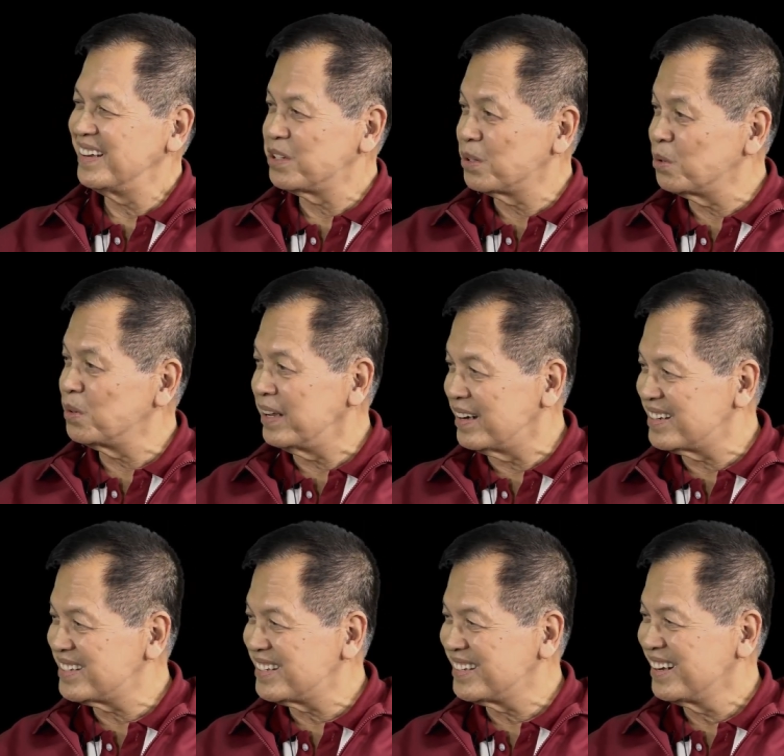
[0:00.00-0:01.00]

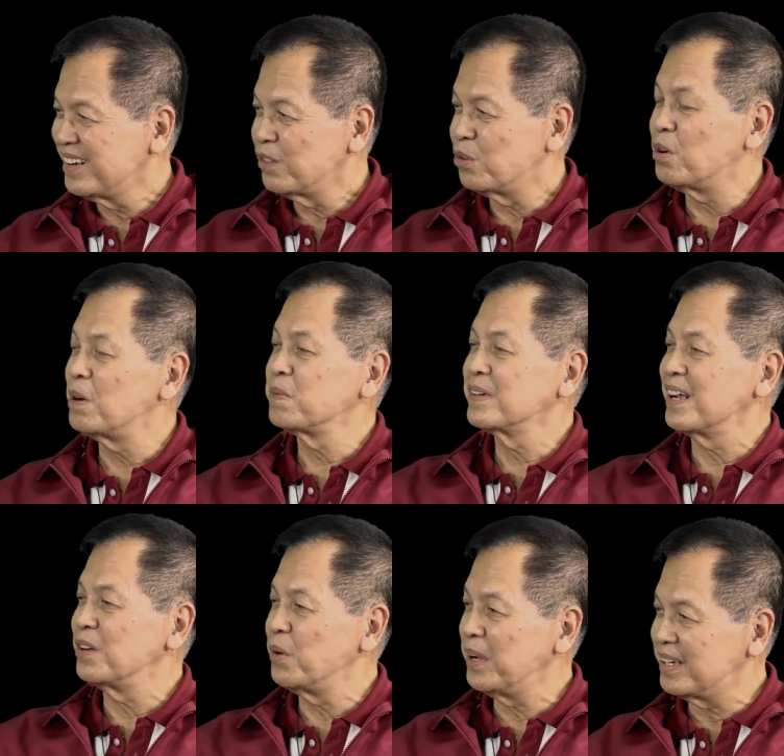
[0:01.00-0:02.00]
students who have
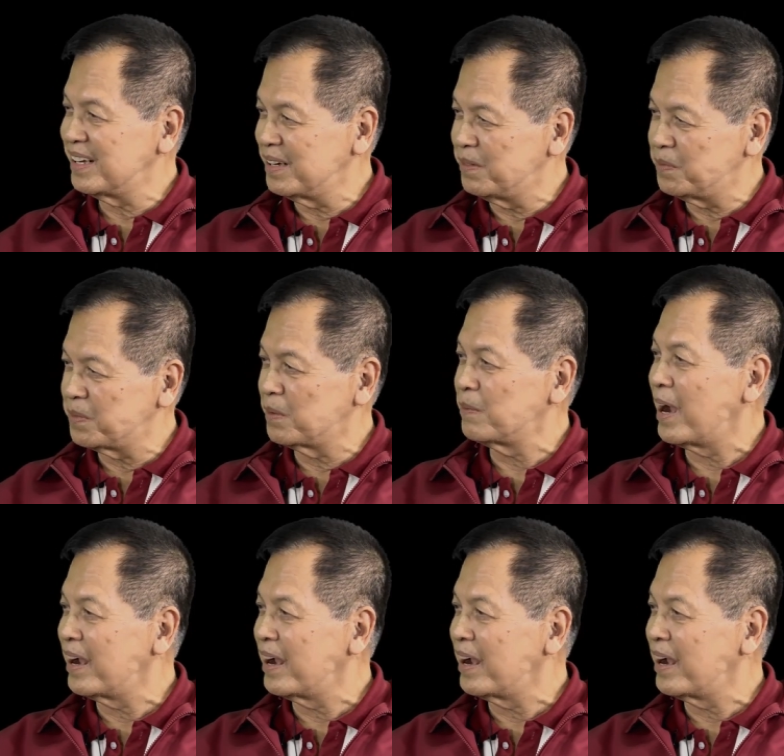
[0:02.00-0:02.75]
graduated from